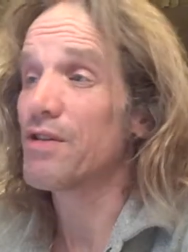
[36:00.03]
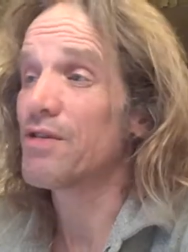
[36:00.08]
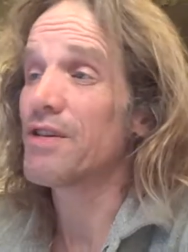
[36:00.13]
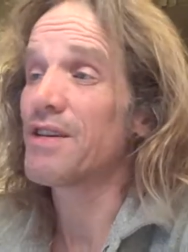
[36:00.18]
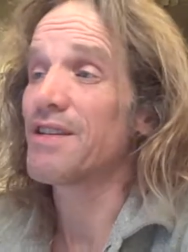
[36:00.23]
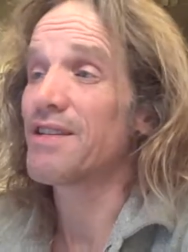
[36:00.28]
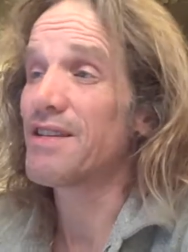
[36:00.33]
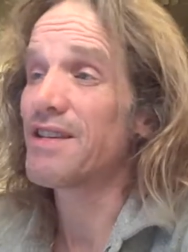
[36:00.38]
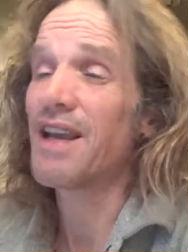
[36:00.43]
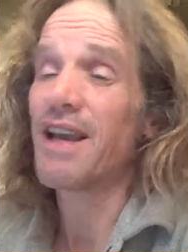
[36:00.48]
took
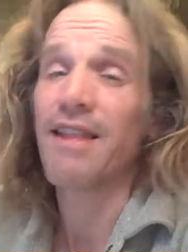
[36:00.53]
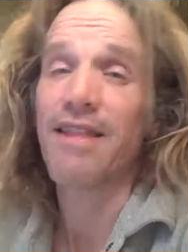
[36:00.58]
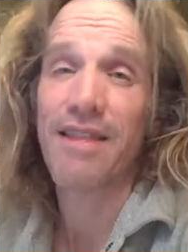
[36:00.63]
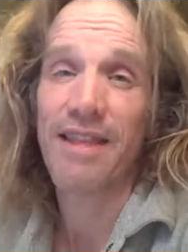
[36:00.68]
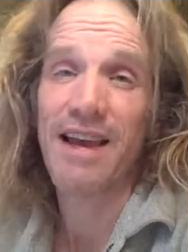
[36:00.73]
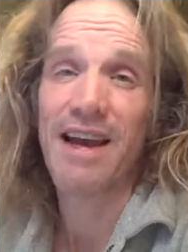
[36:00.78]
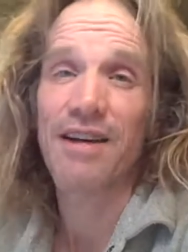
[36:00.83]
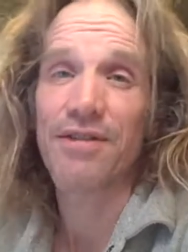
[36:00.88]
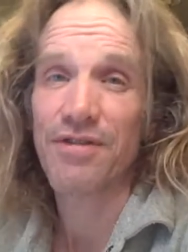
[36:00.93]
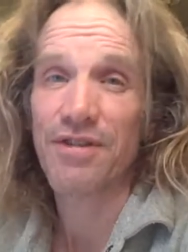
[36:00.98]
us
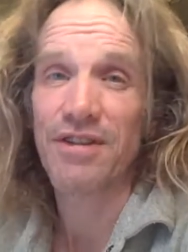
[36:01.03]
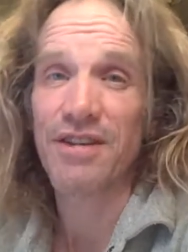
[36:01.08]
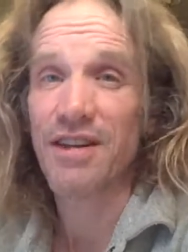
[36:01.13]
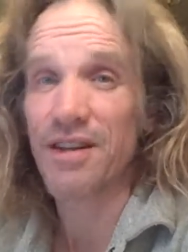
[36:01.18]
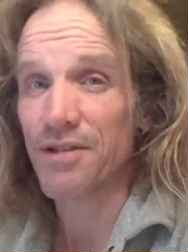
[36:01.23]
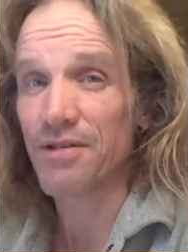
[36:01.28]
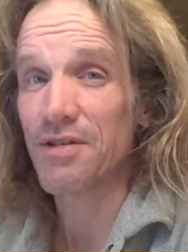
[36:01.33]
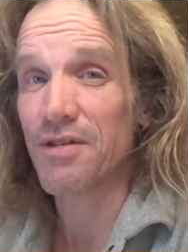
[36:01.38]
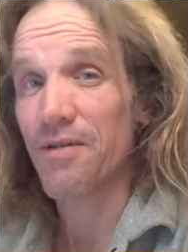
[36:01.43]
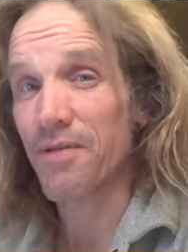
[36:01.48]
10,000
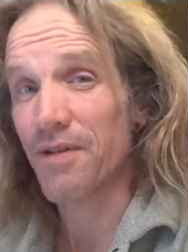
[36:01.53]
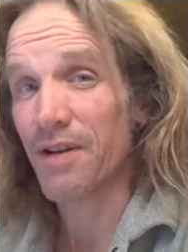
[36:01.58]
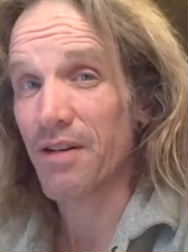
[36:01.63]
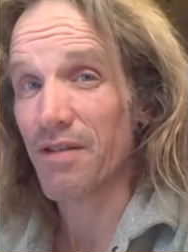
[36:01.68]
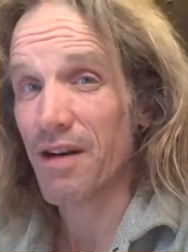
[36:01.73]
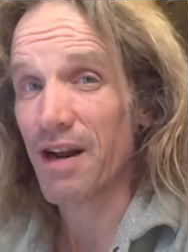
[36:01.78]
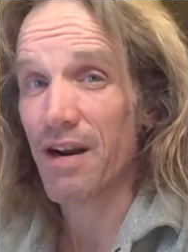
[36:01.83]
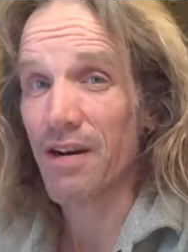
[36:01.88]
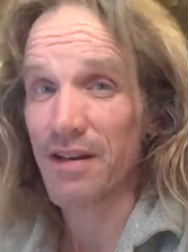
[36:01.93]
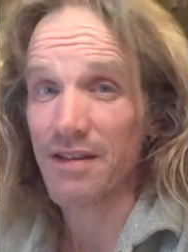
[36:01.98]
years to
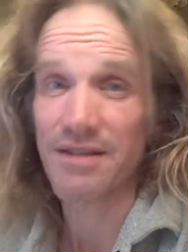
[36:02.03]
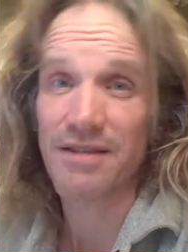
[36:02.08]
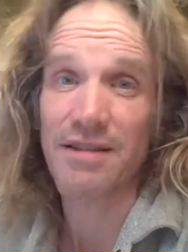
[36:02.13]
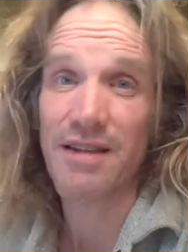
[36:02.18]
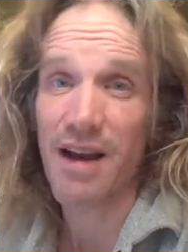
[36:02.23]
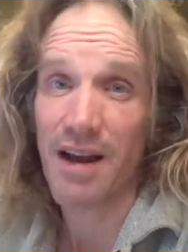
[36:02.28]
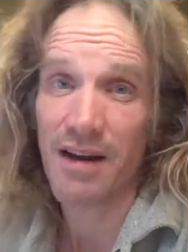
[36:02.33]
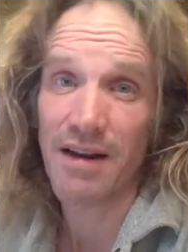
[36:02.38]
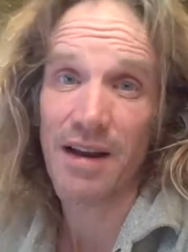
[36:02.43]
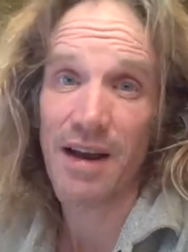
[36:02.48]
figure out it's
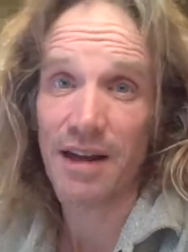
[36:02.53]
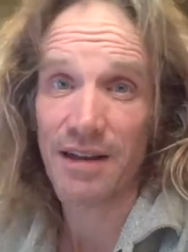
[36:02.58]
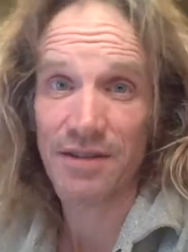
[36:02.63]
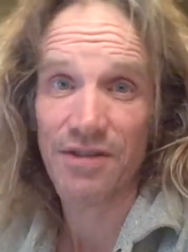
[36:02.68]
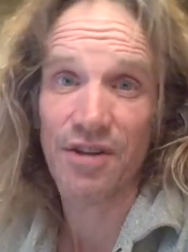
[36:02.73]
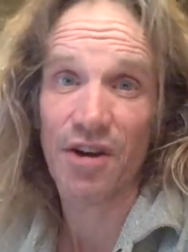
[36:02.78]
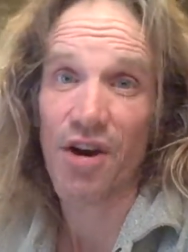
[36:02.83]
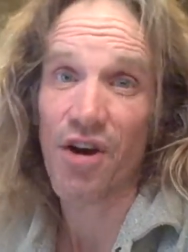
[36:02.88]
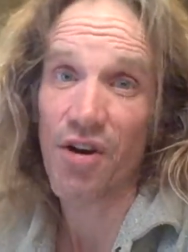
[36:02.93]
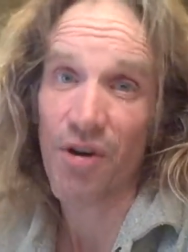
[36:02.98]
not nice
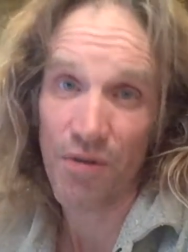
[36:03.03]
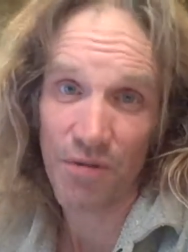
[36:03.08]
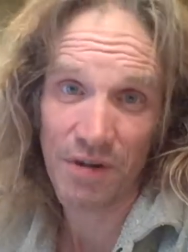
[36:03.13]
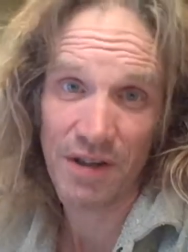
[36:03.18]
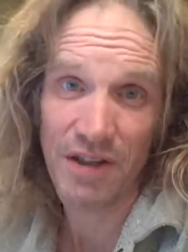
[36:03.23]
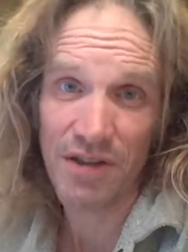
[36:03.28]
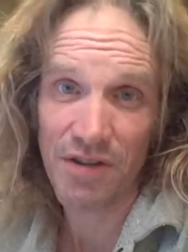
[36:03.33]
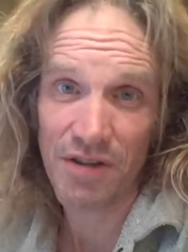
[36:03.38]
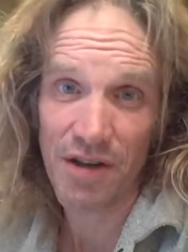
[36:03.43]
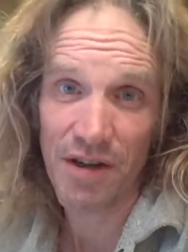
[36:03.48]
to own
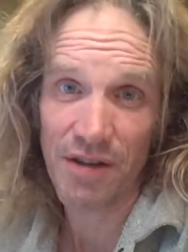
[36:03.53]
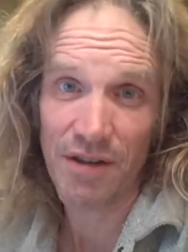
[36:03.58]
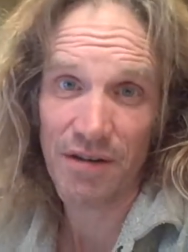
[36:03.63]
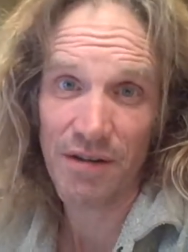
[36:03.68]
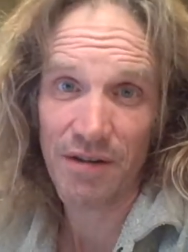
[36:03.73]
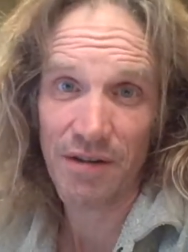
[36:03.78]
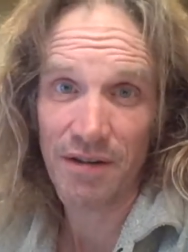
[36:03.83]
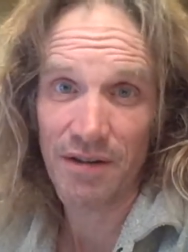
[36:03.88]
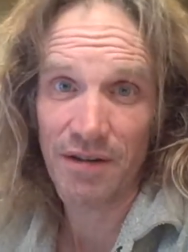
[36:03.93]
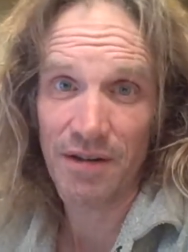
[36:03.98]
each
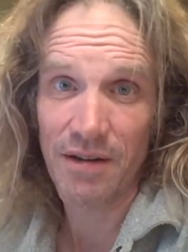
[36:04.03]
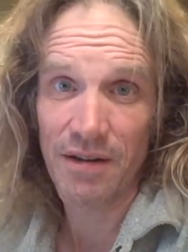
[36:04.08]
other.